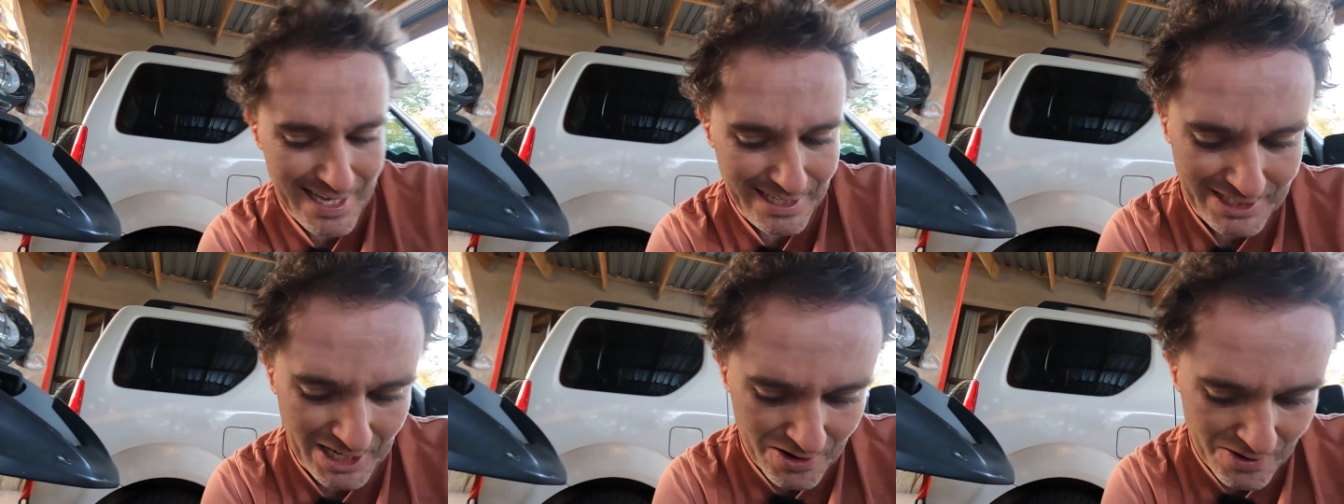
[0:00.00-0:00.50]

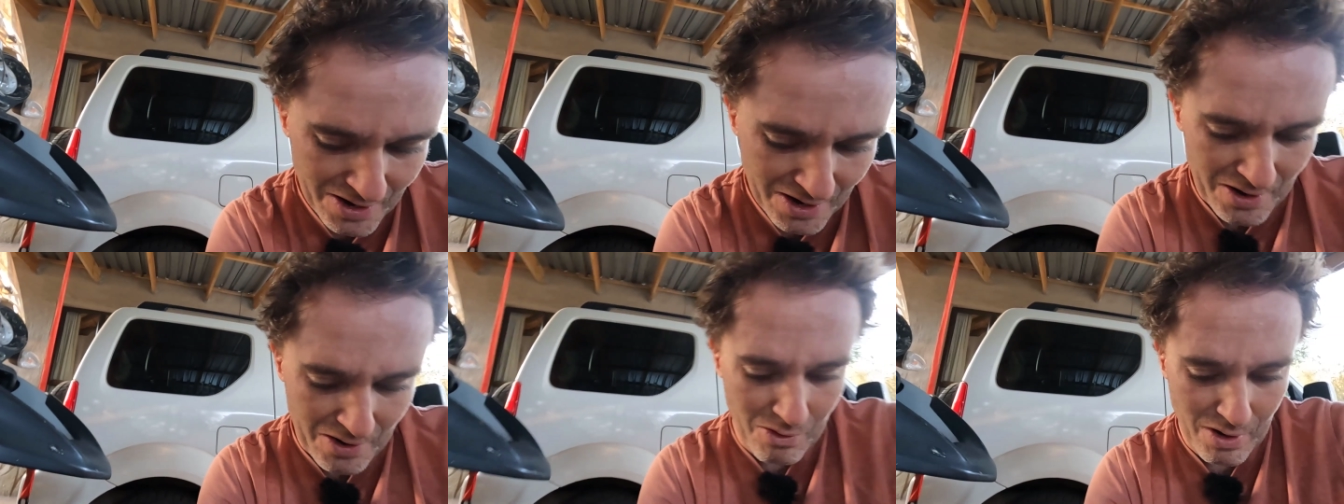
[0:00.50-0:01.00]
So
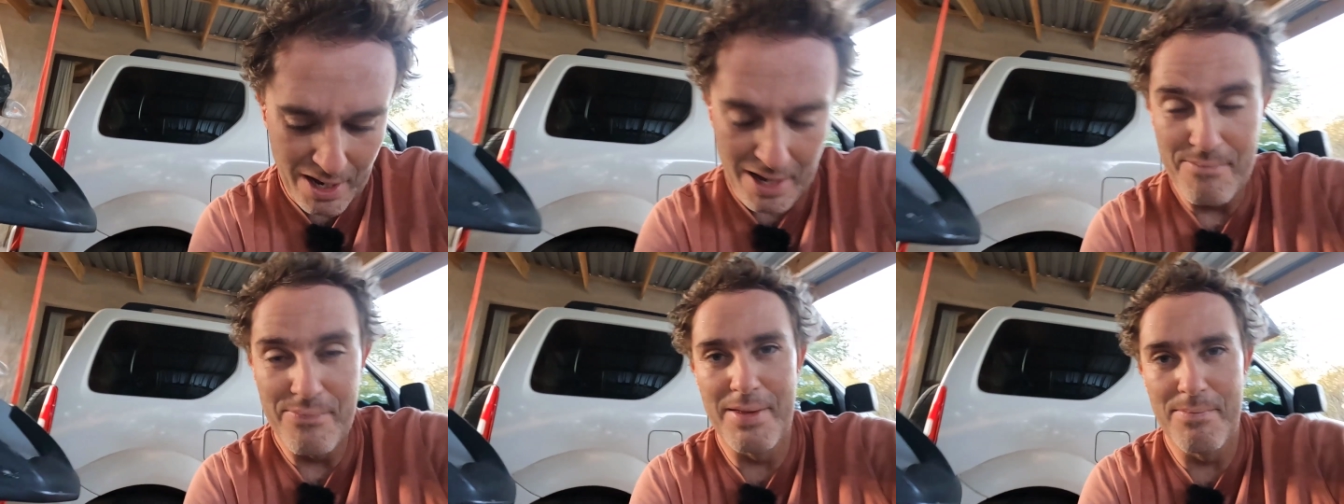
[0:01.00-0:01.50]

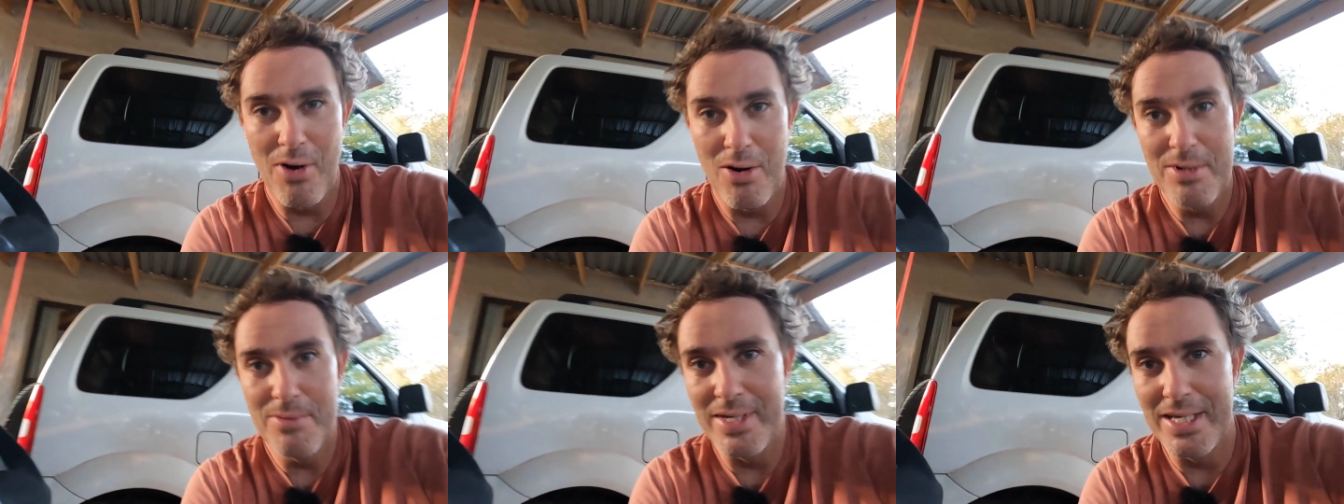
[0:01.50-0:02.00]
the
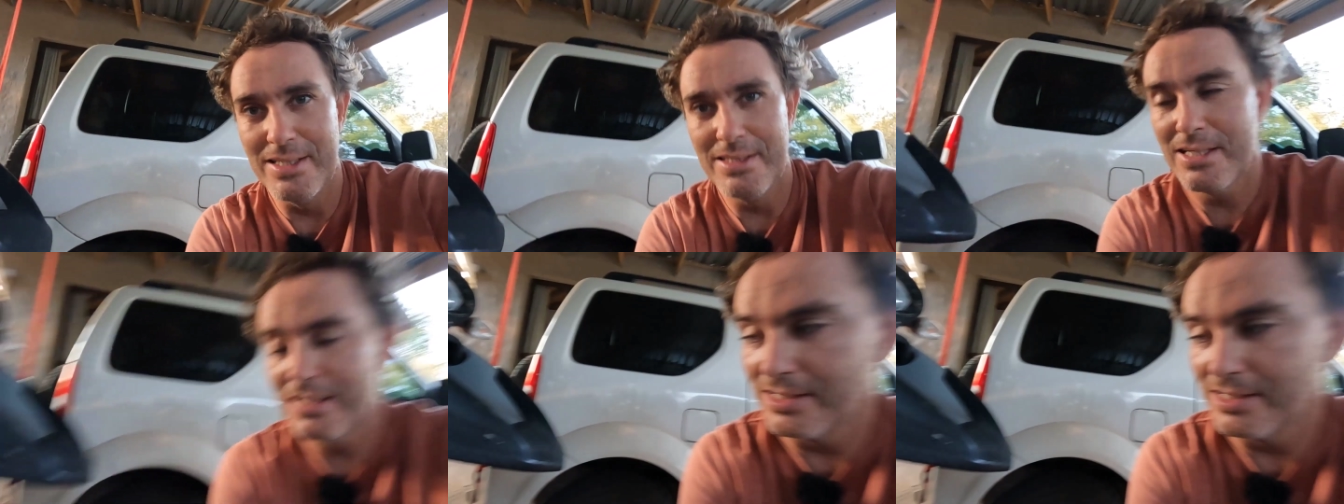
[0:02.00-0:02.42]
problem is